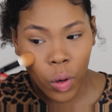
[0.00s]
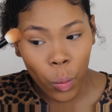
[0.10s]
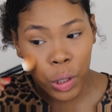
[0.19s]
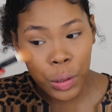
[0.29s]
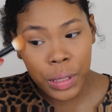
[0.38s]

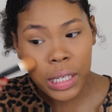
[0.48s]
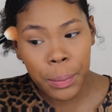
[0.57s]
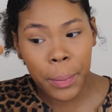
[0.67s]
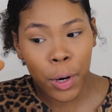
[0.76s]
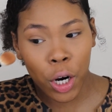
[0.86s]
When you see
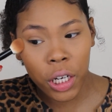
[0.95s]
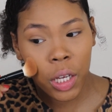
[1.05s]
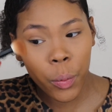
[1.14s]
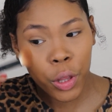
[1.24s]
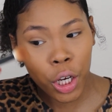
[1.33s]
me
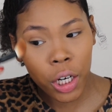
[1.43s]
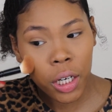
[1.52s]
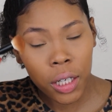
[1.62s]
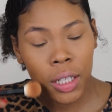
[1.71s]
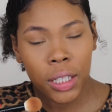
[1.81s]
partying with her
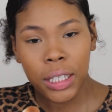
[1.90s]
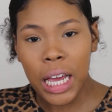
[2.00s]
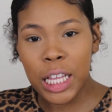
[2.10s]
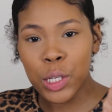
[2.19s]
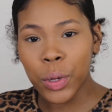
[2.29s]

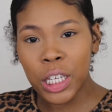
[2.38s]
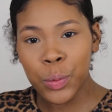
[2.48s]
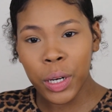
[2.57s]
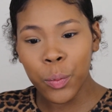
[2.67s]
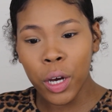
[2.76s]
in
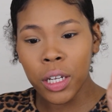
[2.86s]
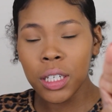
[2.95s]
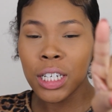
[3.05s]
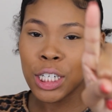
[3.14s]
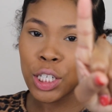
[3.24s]

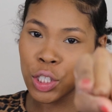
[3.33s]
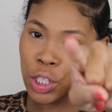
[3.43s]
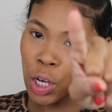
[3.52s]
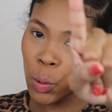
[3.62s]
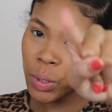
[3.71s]
2021,
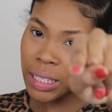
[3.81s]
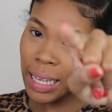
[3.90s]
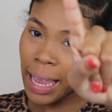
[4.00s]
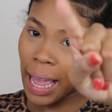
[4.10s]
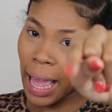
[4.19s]
don't
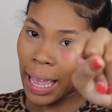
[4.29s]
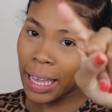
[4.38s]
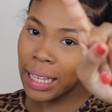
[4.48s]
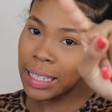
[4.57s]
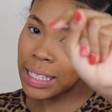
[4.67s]
say I
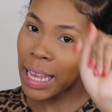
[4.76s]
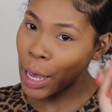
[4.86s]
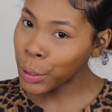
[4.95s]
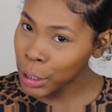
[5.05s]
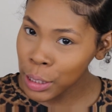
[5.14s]
ain't
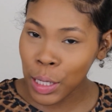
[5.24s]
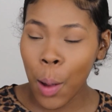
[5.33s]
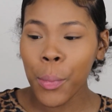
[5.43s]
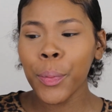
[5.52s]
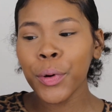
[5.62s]
tell you so.
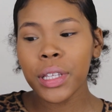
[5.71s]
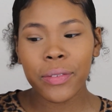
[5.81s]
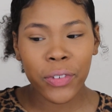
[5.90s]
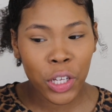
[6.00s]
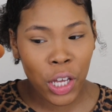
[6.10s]
I'm gonna pull
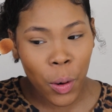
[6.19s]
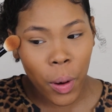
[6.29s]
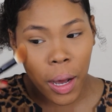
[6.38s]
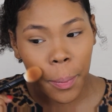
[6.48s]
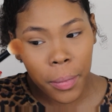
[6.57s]
this video
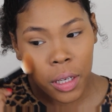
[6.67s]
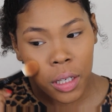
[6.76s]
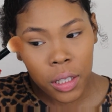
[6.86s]
up